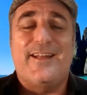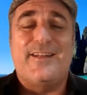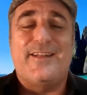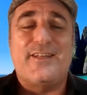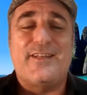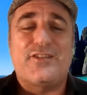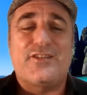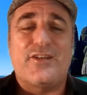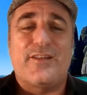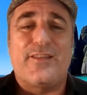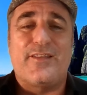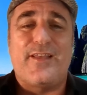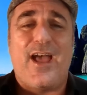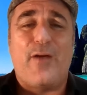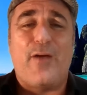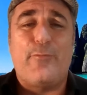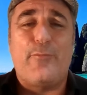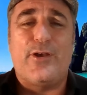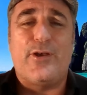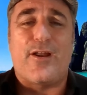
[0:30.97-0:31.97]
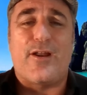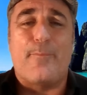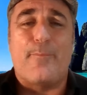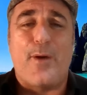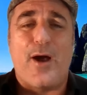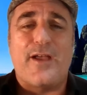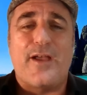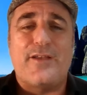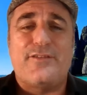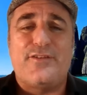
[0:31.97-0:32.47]
In addition to that, we got a
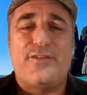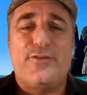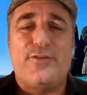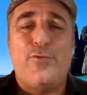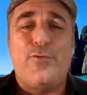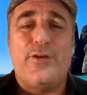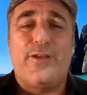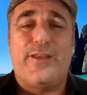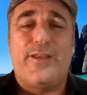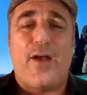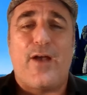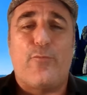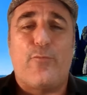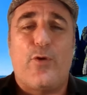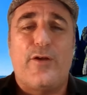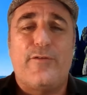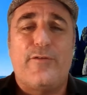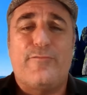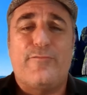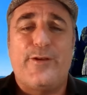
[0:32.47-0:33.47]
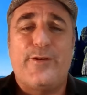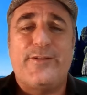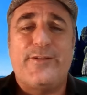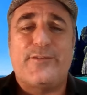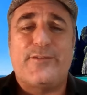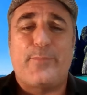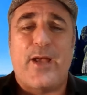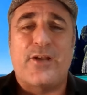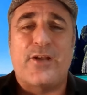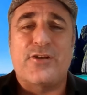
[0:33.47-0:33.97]
buy two, get one free
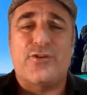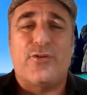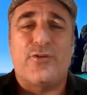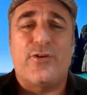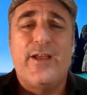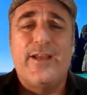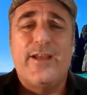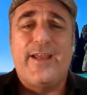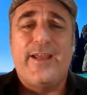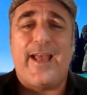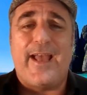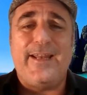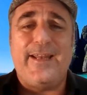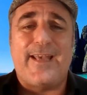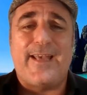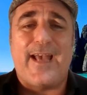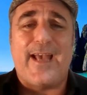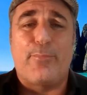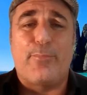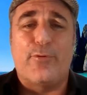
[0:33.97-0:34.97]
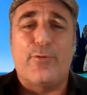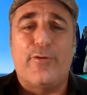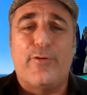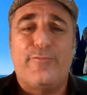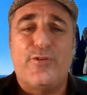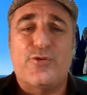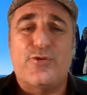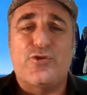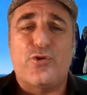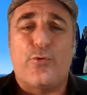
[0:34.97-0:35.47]
special, any capper
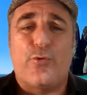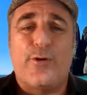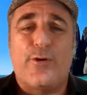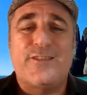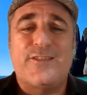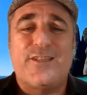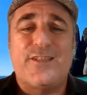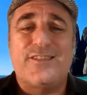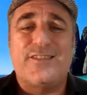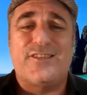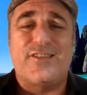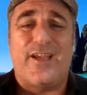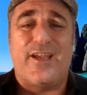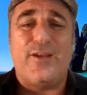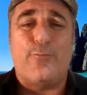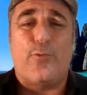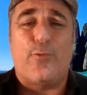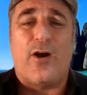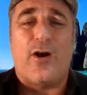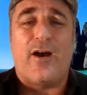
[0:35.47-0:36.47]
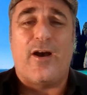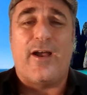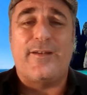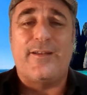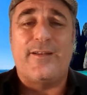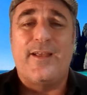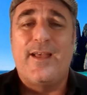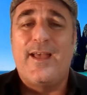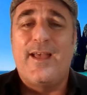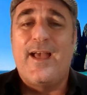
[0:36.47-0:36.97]
of your choice, site wide.
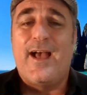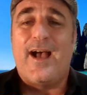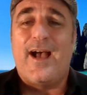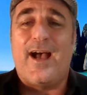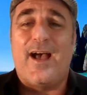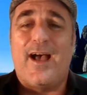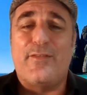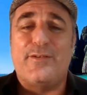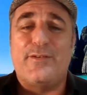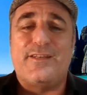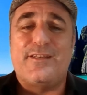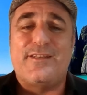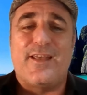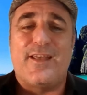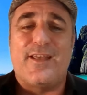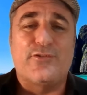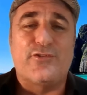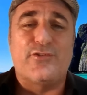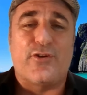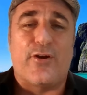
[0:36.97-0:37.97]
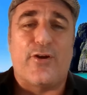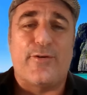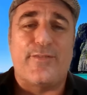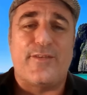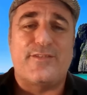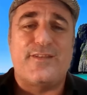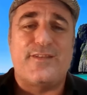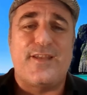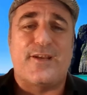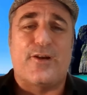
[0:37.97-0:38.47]
Uh, the details are
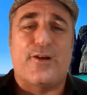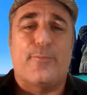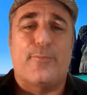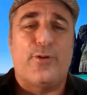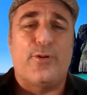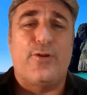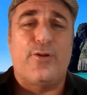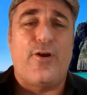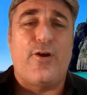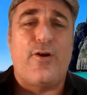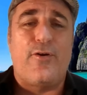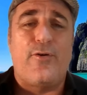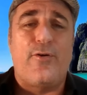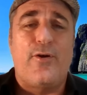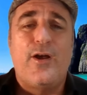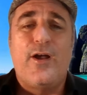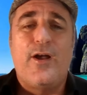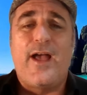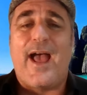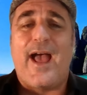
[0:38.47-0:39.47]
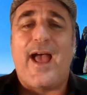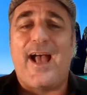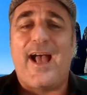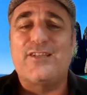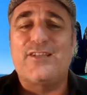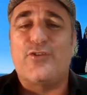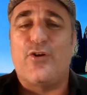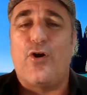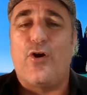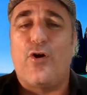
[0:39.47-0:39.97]
in the ticker below.
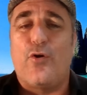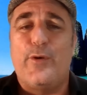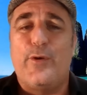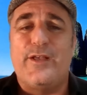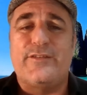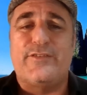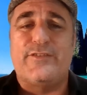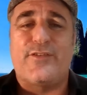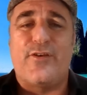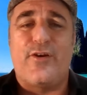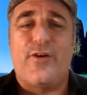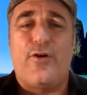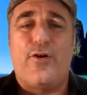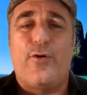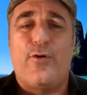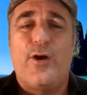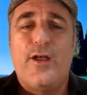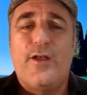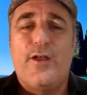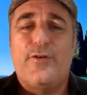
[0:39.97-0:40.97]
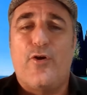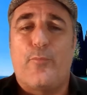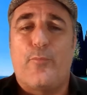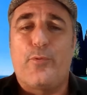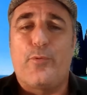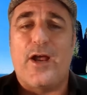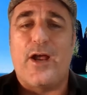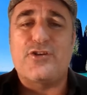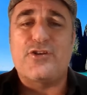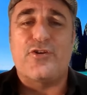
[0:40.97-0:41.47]
As always, though, no
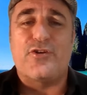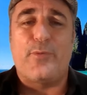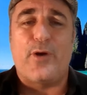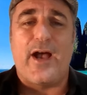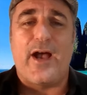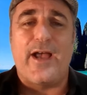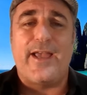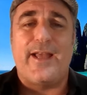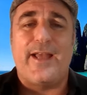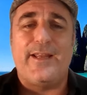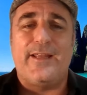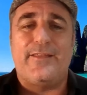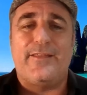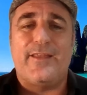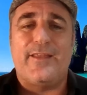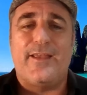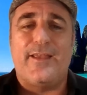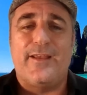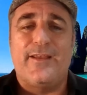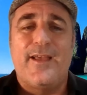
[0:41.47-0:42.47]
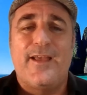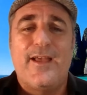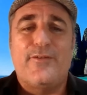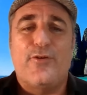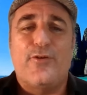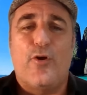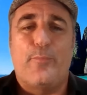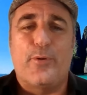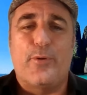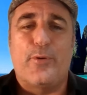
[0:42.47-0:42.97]
pressure to buy anything,
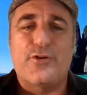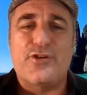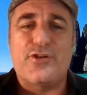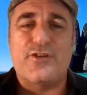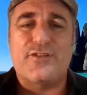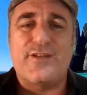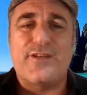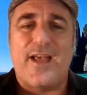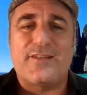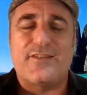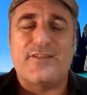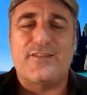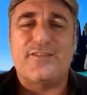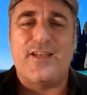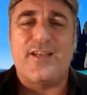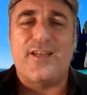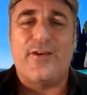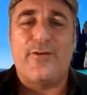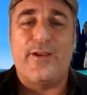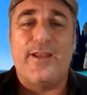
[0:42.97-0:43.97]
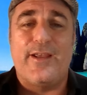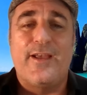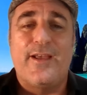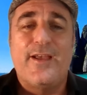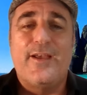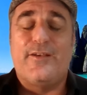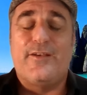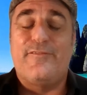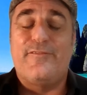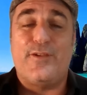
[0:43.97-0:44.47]
no purchase necessary.
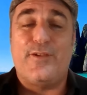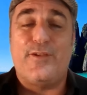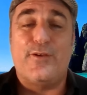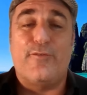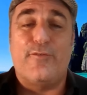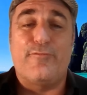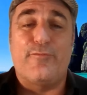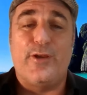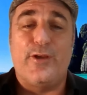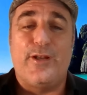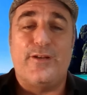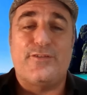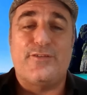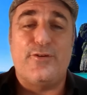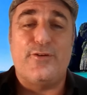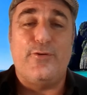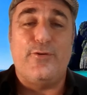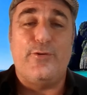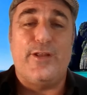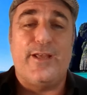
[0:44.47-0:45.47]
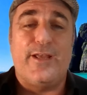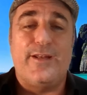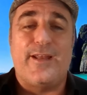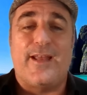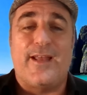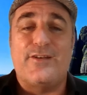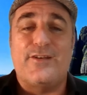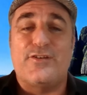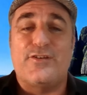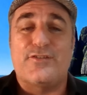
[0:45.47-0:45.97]
Feel free to tune in
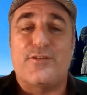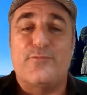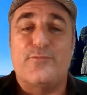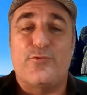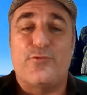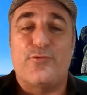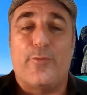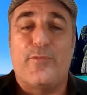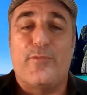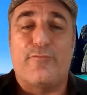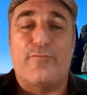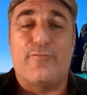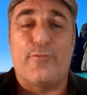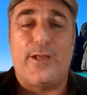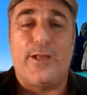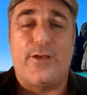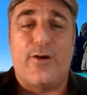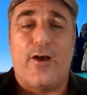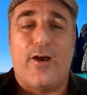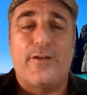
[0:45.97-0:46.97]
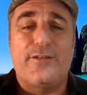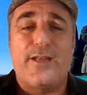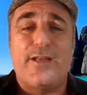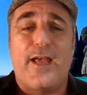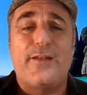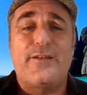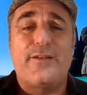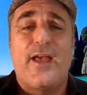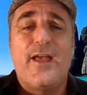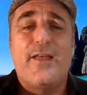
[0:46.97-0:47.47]
and just absorb the free
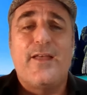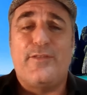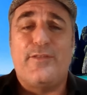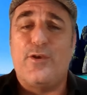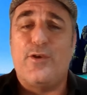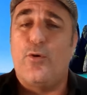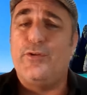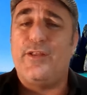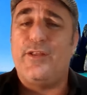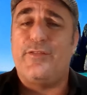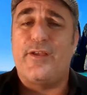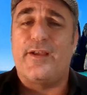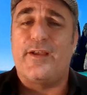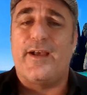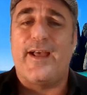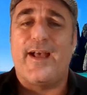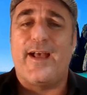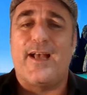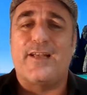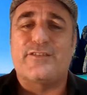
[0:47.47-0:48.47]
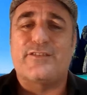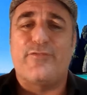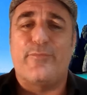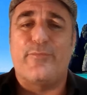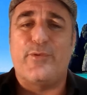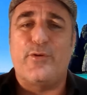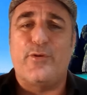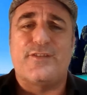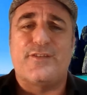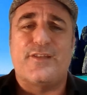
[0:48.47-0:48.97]
content. The only thing I ask
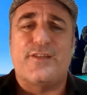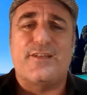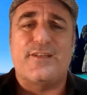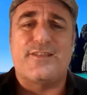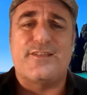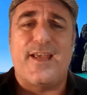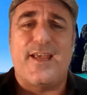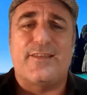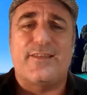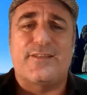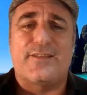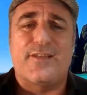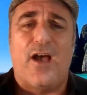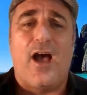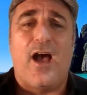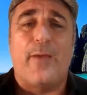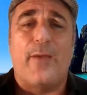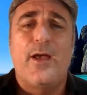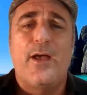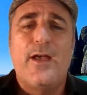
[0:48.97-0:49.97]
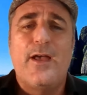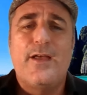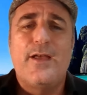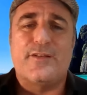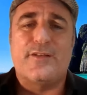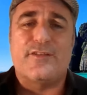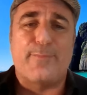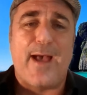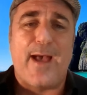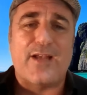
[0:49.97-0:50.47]
from you is that you take the time
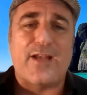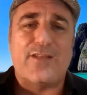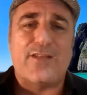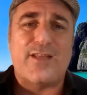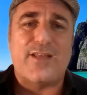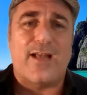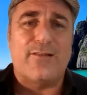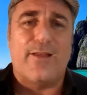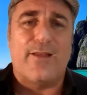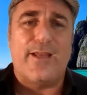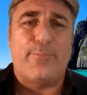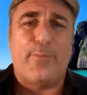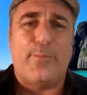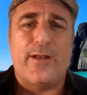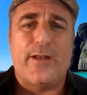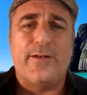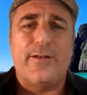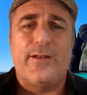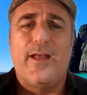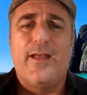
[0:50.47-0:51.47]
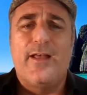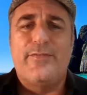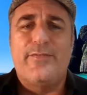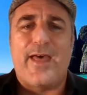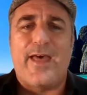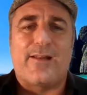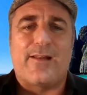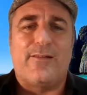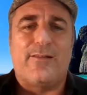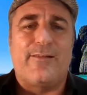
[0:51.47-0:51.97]
to smash that like button.
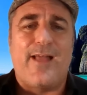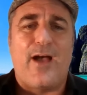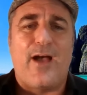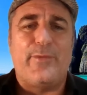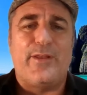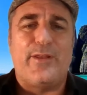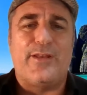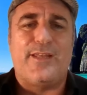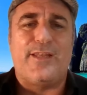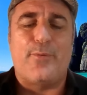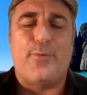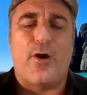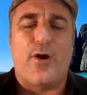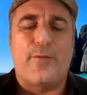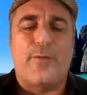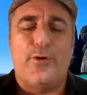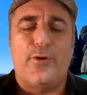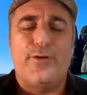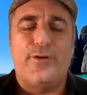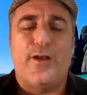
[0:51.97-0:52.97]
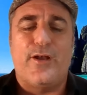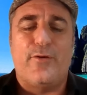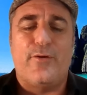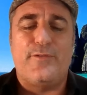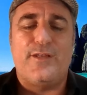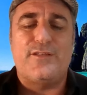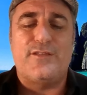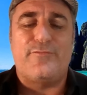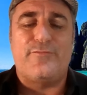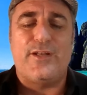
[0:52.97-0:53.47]
That'll allow me to keep on putting
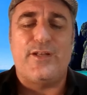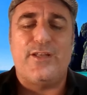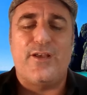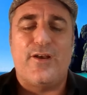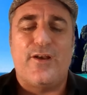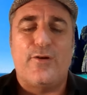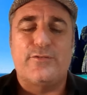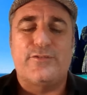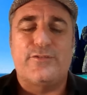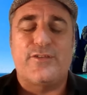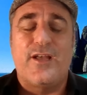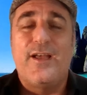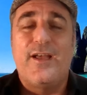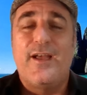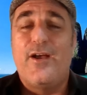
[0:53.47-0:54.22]
out these videos.